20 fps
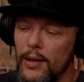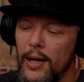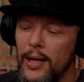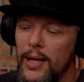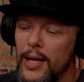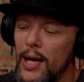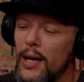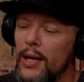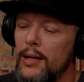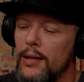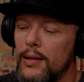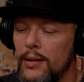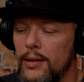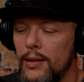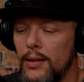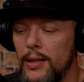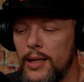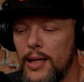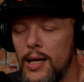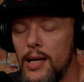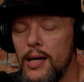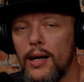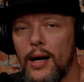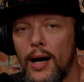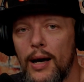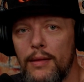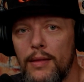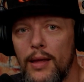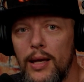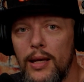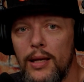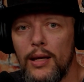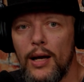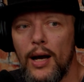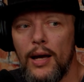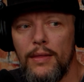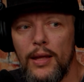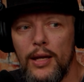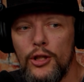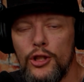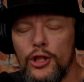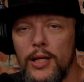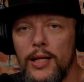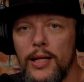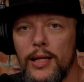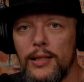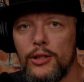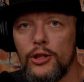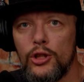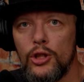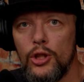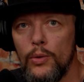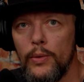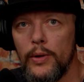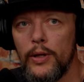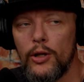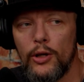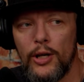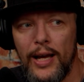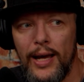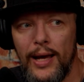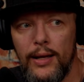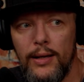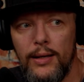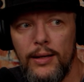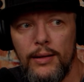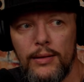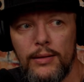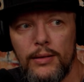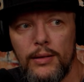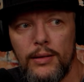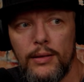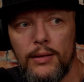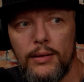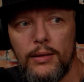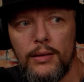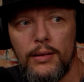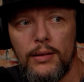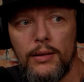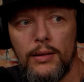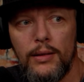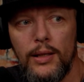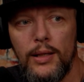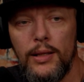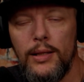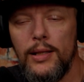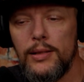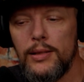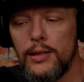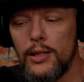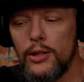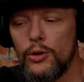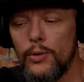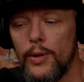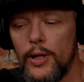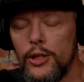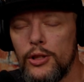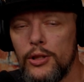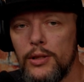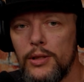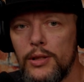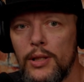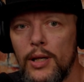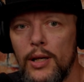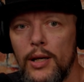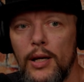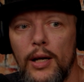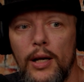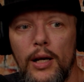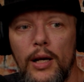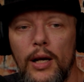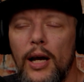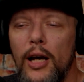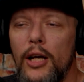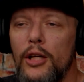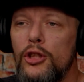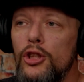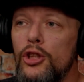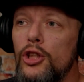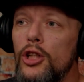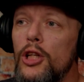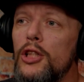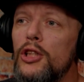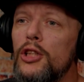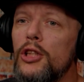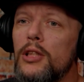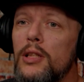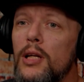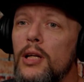again, King, I think she gets 2 in her head in these situations, and she just